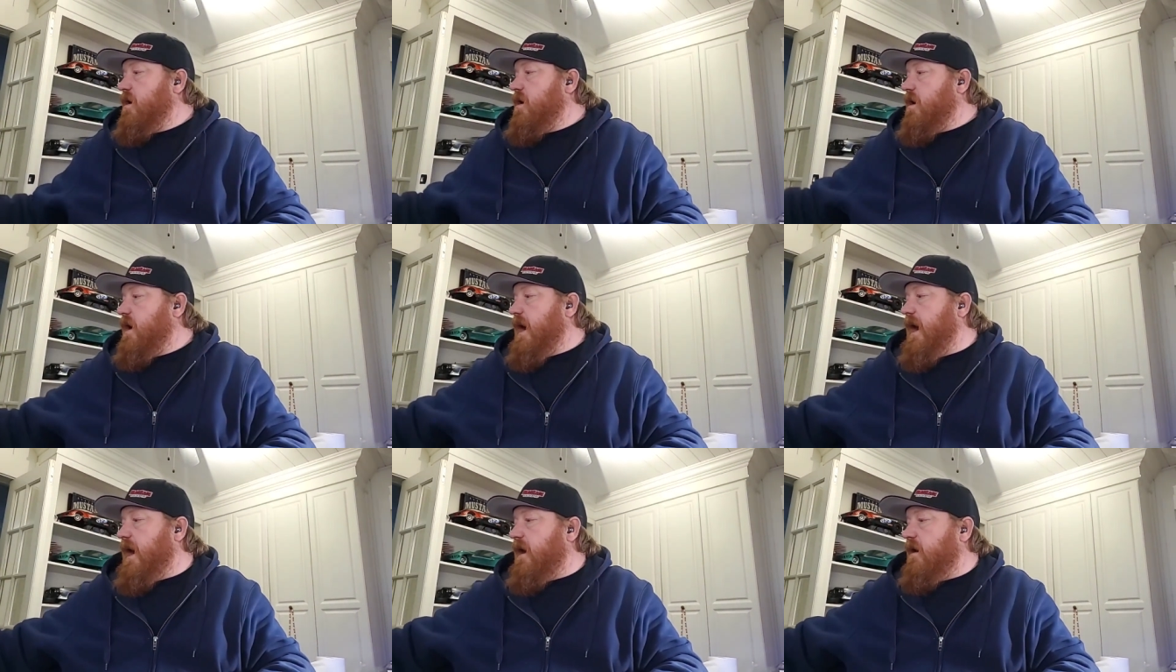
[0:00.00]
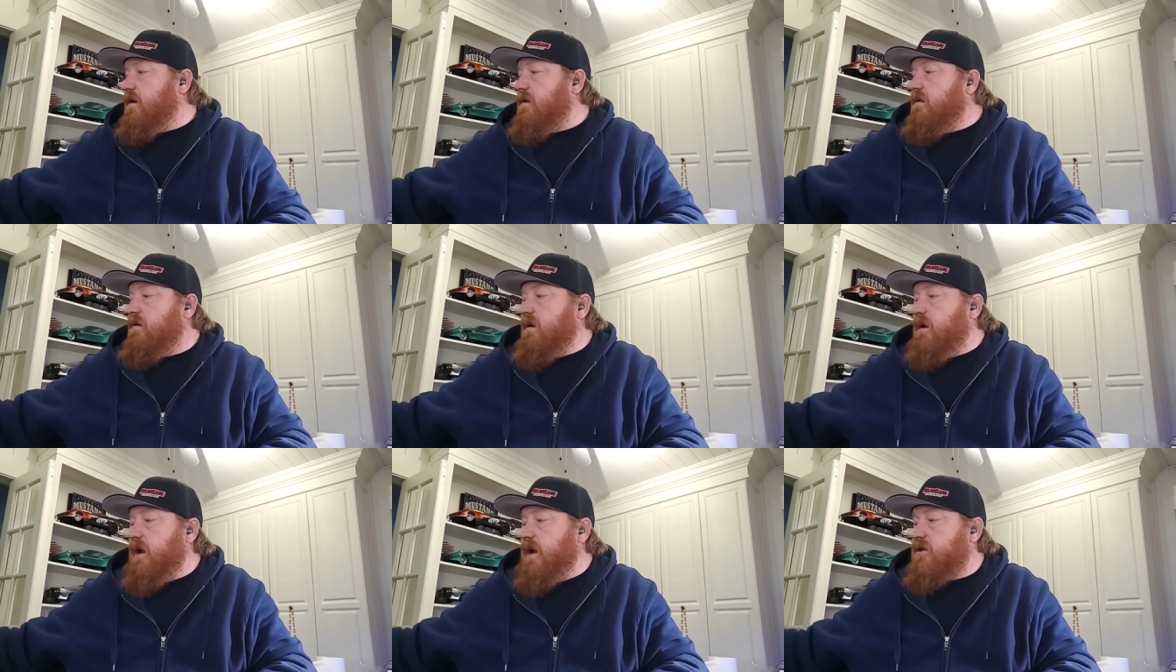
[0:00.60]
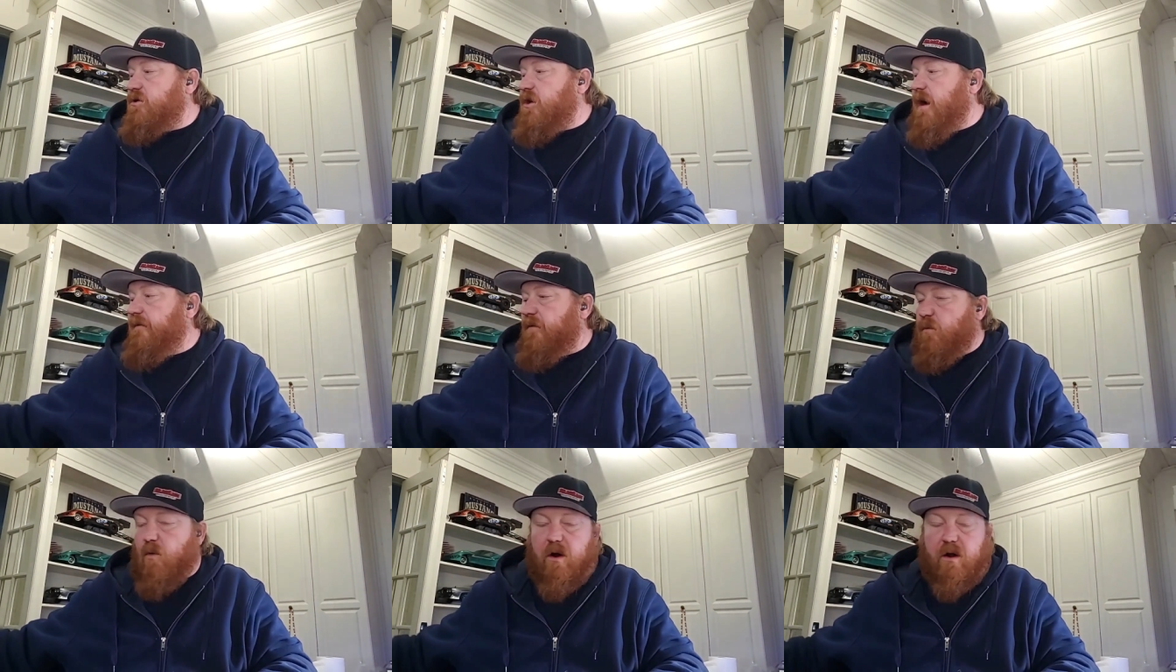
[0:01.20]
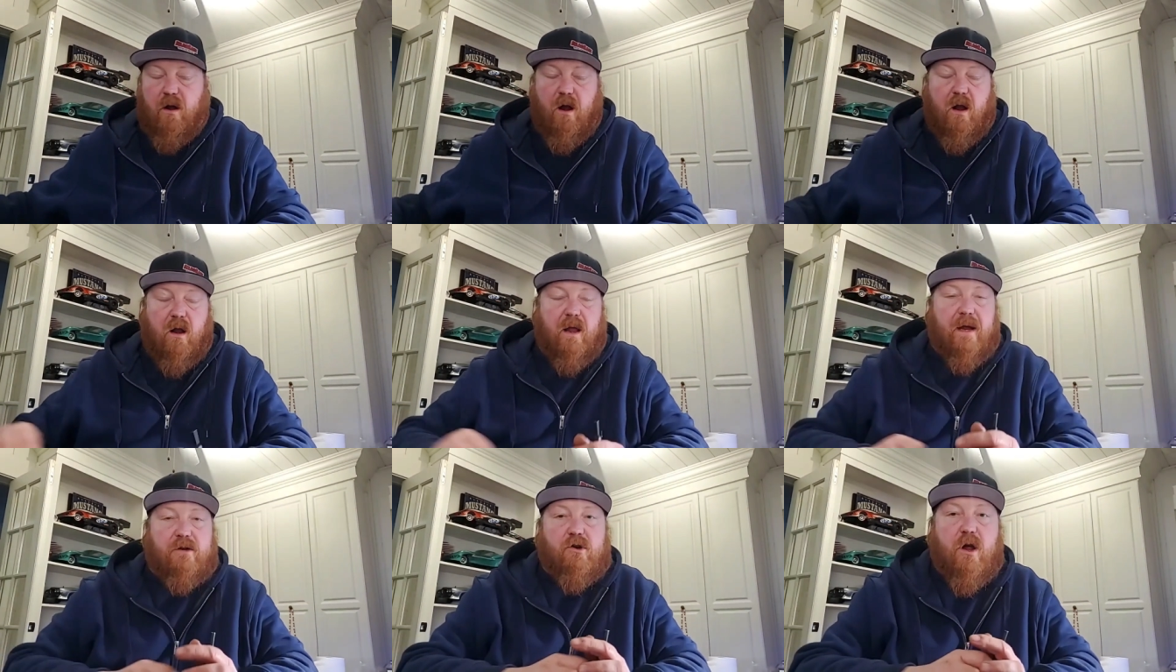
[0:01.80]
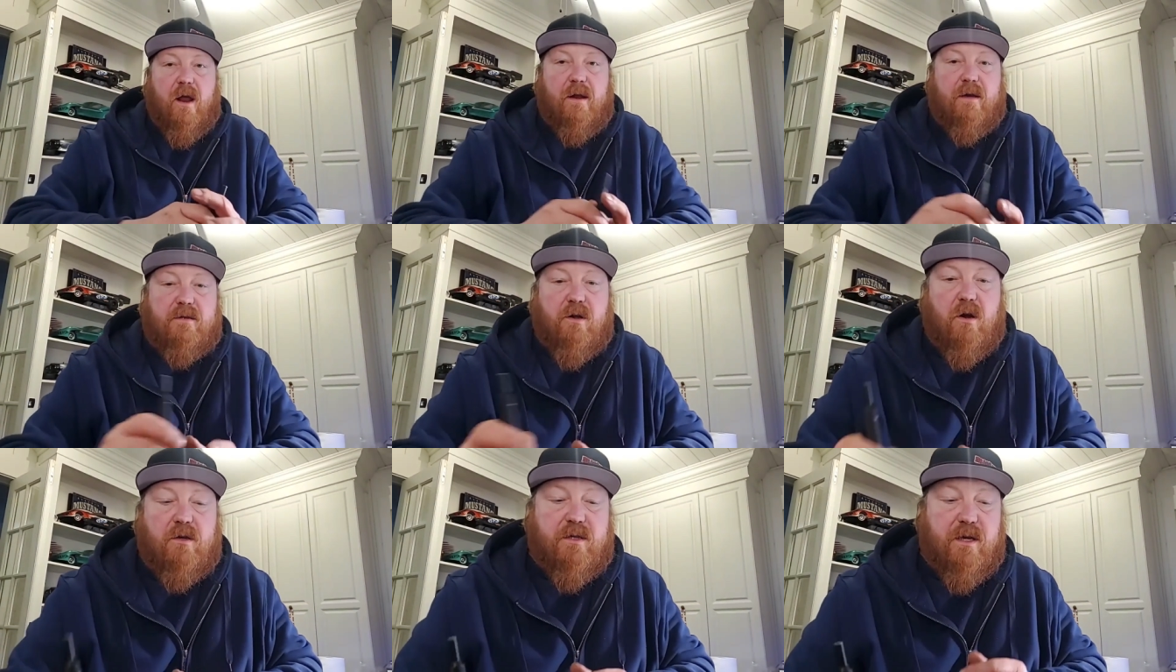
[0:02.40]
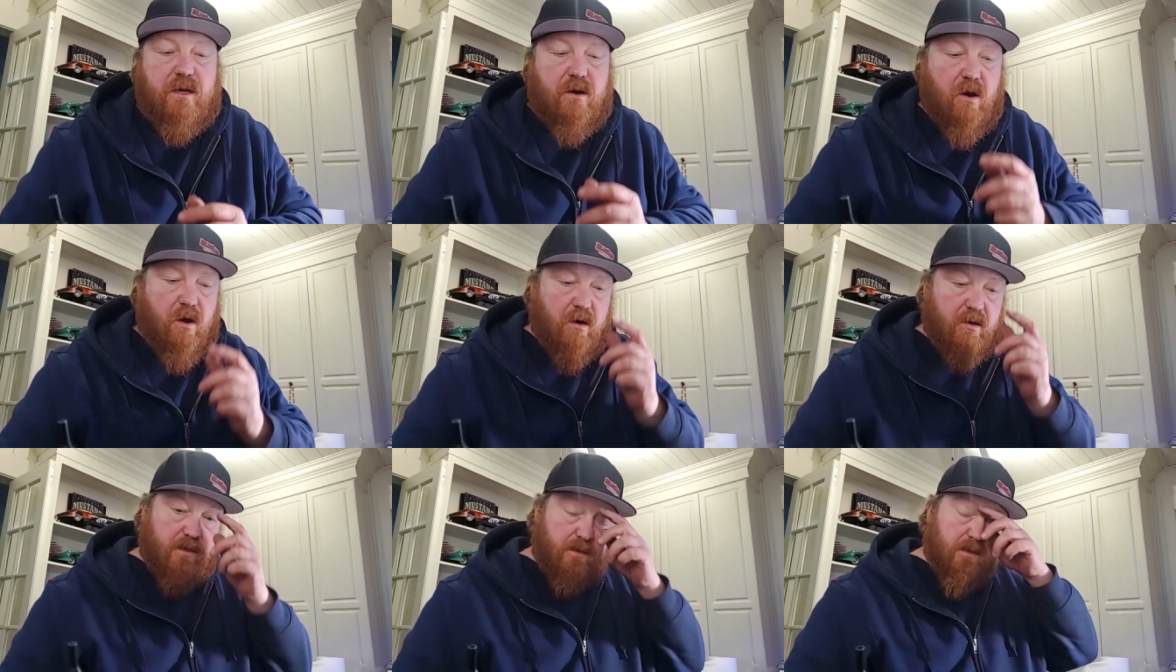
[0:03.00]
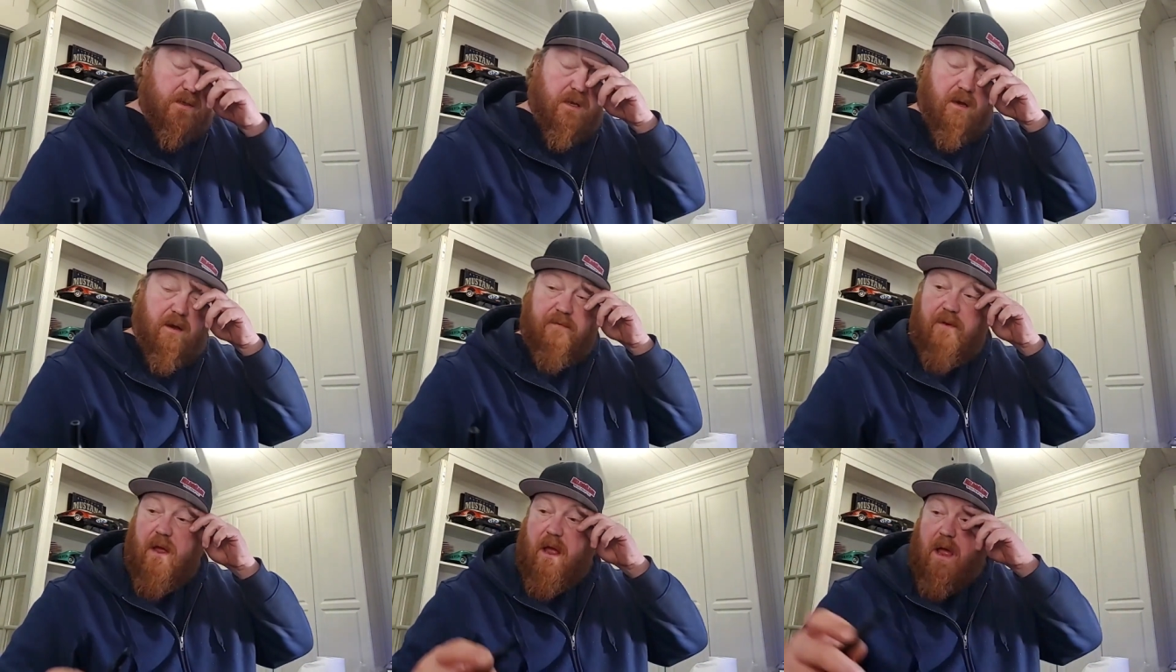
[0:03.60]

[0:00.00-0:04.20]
And it's great for working on electronics, RC cars and stuff.